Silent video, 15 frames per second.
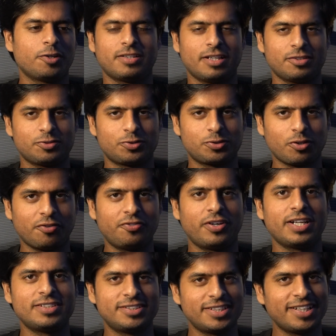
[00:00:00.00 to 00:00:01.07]
that
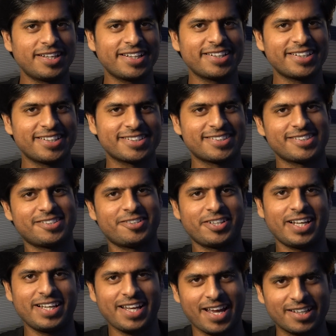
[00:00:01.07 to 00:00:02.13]
software engineering doesn't
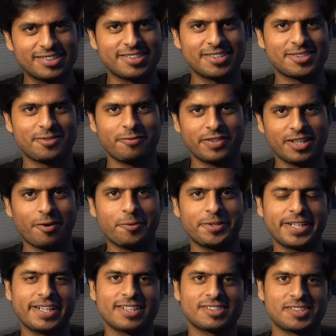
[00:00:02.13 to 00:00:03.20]
really exist without
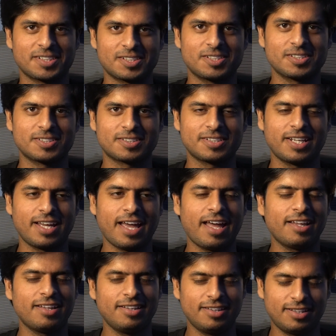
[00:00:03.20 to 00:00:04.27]
data structures,
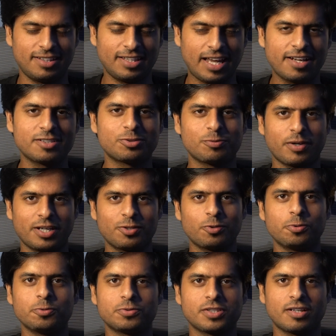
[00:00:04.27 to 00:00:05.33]
and that is why
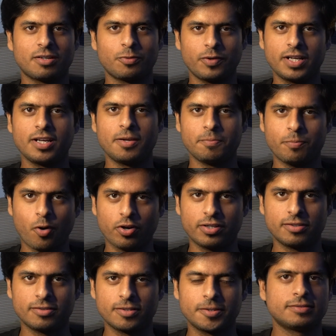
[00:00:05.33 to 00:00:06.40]
those are very
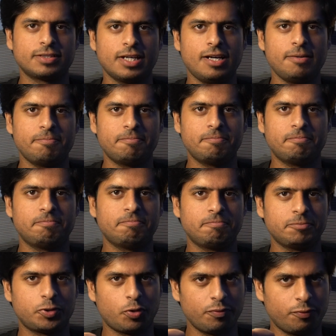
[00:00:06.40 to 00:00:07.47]
important. Yeah,
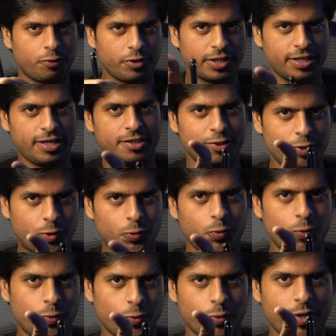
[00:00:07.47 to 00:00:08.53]
don't forget
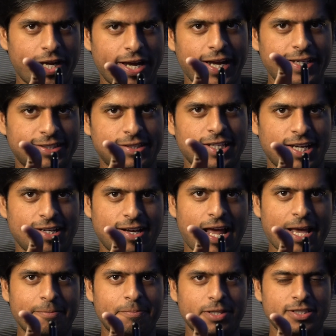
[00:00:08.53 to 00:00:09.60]
to hit that
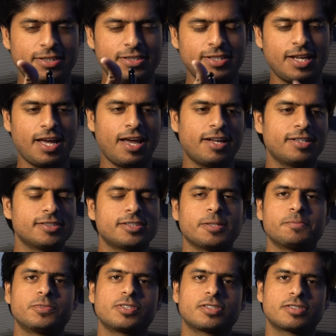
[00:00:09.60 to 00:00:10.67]
like button and
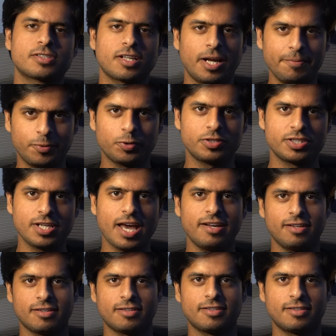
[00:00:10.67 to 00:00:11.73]
subscribe to the
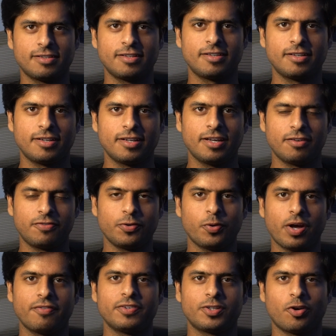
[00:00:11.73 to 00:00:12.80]
channel if you
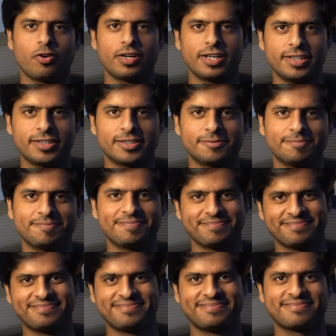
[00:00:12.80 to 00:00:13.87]
haven't already.
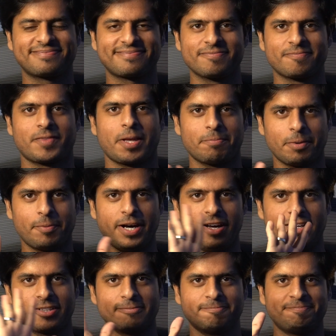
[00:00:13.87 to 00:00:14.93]

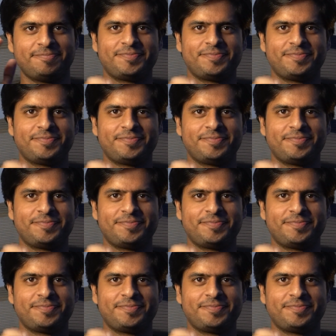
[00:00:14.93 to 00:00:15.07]
Bye-bye.